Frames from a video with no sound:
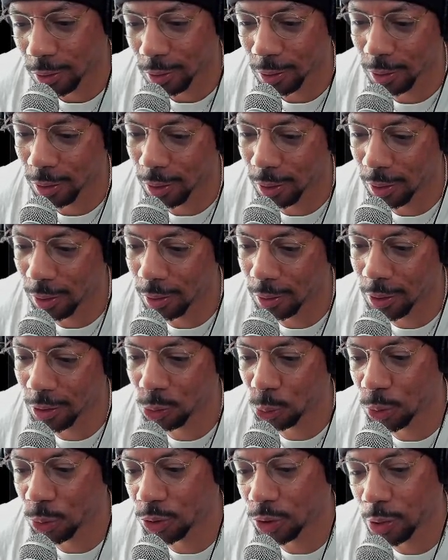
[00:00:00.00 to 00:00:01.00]
This
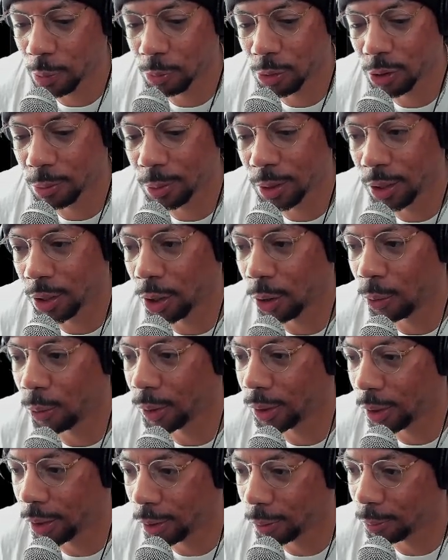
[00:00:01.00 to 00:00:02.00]
one seems to be
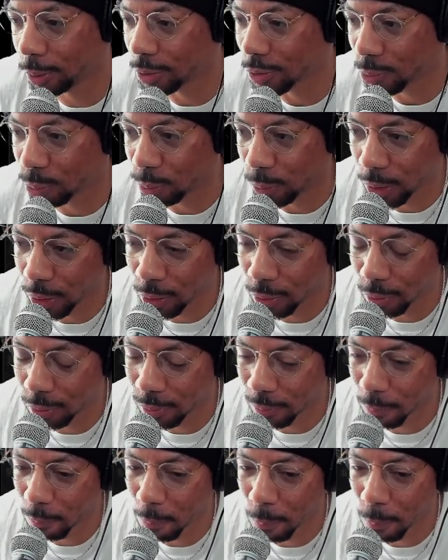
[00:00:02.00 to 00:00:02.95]
going up as well.